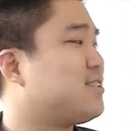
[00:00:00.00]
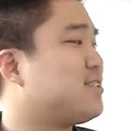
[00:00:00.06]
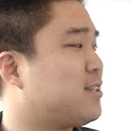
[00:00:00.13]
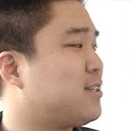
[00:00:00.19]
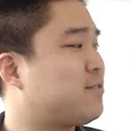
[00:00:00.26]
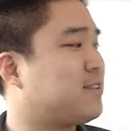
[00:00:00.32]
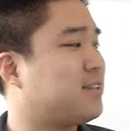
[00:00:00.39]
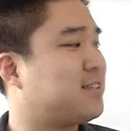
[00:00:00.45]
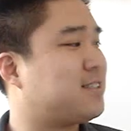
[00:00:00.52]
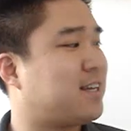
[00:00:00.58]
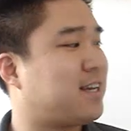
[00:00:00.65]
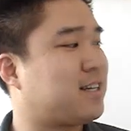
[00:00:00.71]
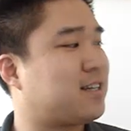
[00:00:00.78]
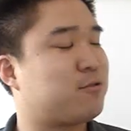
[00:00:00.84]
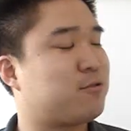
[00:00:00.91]
just for the
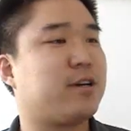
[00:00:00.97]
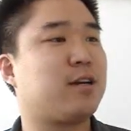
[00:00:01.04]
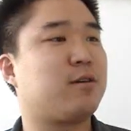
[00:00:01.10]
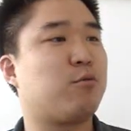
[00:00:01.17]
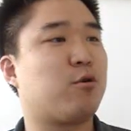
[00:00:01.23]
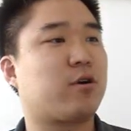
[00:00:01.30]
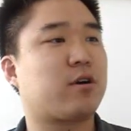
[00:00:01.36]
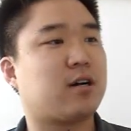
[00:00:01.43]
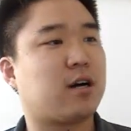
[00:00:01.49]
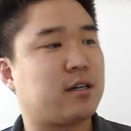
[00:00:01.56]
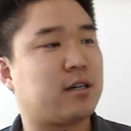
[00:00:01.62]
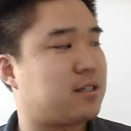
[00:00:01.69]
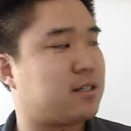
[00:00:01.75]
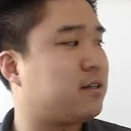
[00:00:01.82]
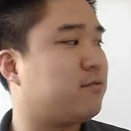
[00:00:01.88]
sake of creating more
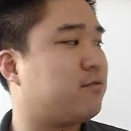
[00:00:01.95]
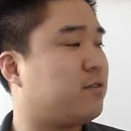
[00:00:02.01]
content